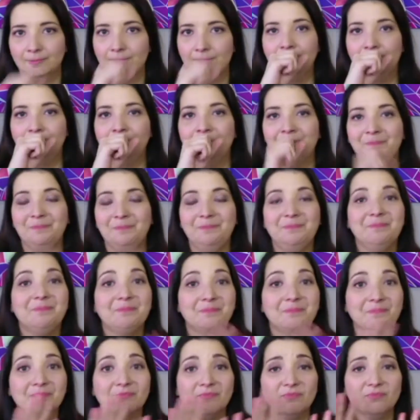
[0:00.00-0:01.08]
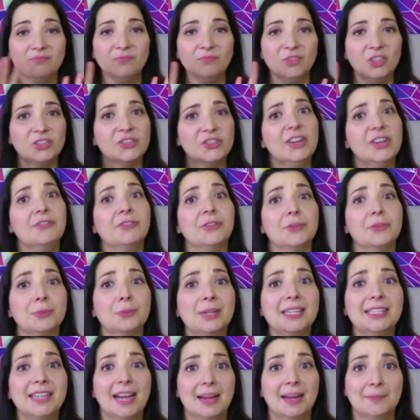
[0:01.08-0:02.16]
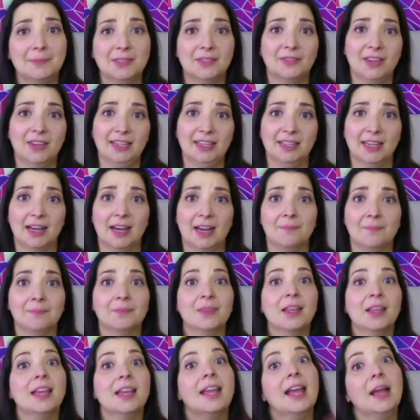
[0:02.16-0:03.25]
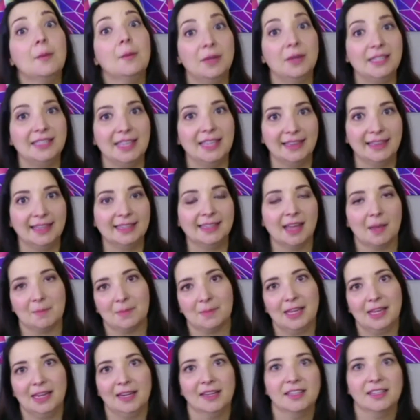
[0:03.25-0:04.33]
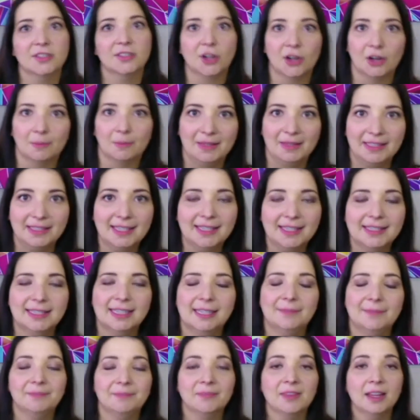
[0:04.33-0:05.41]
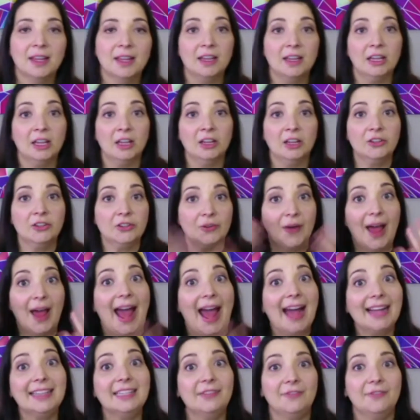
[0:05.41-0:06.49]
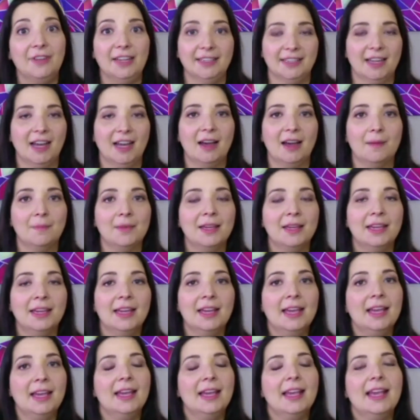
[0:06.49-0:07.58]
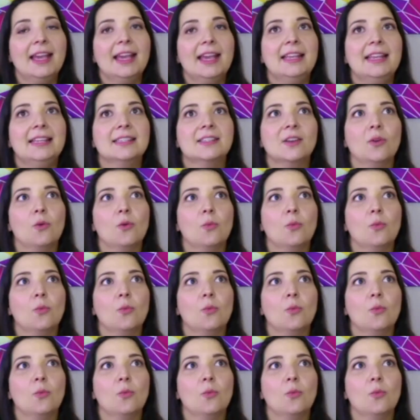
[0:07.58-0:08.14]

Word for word: should have three types of income. And we set this up in Startup in 60. So active income is